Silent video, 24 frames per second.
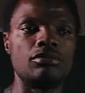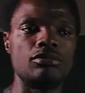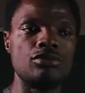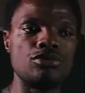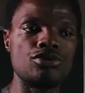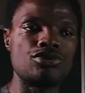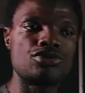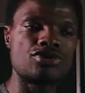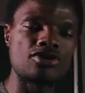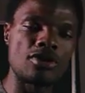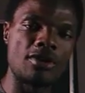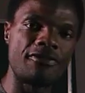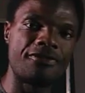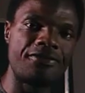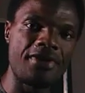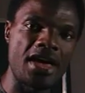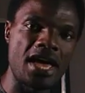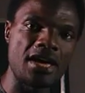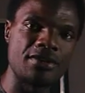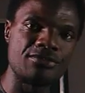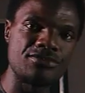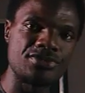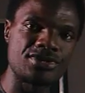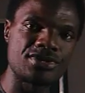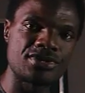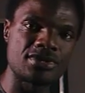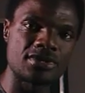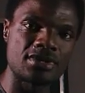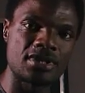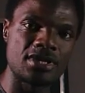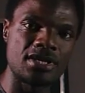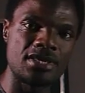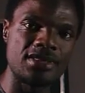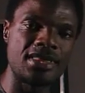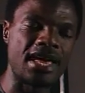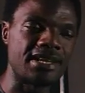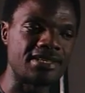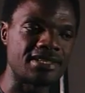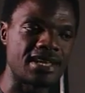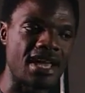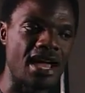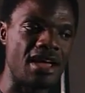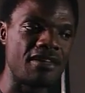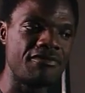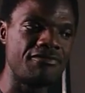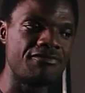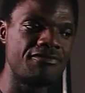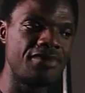Some firms that
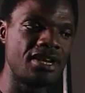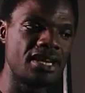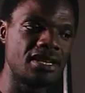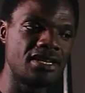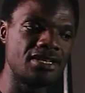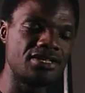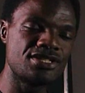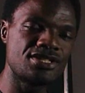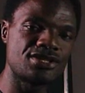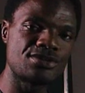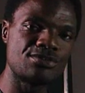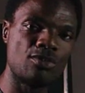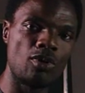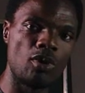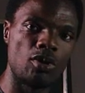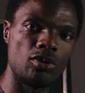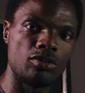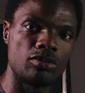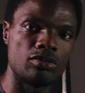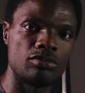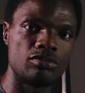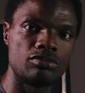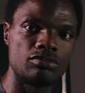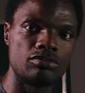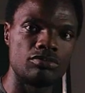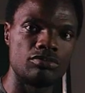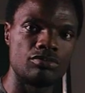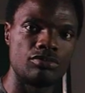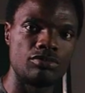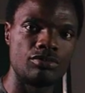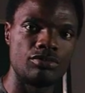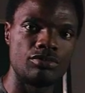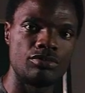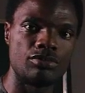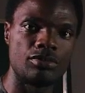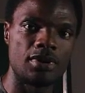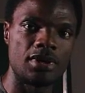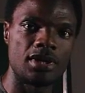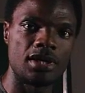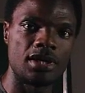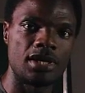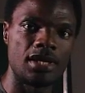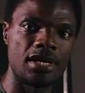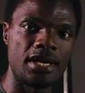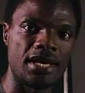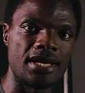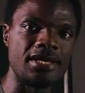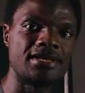are very small
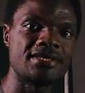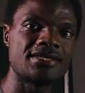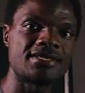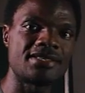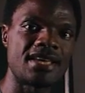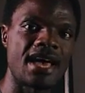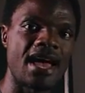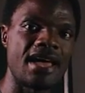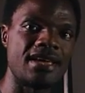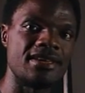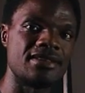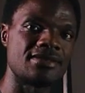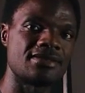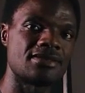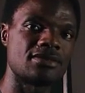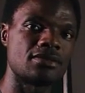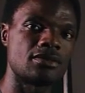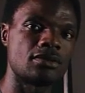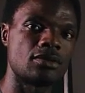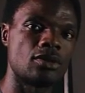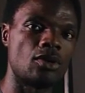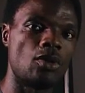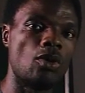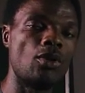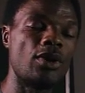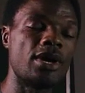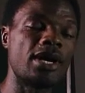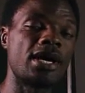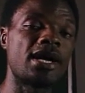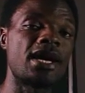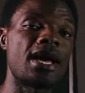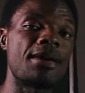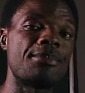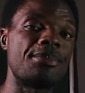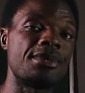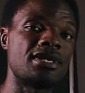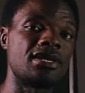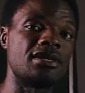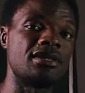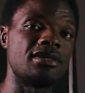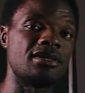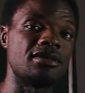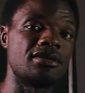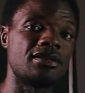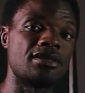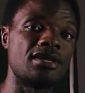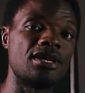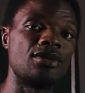in size or in capital,
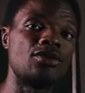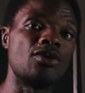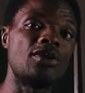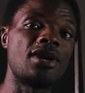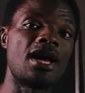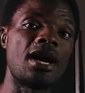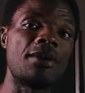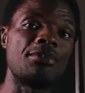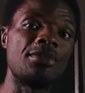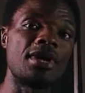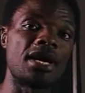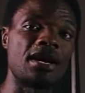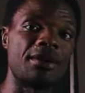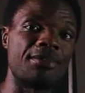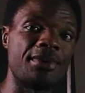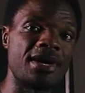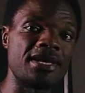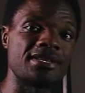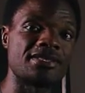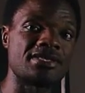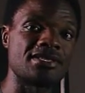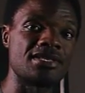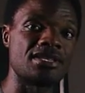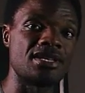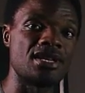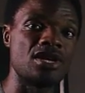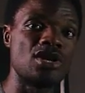they don't have the capacity,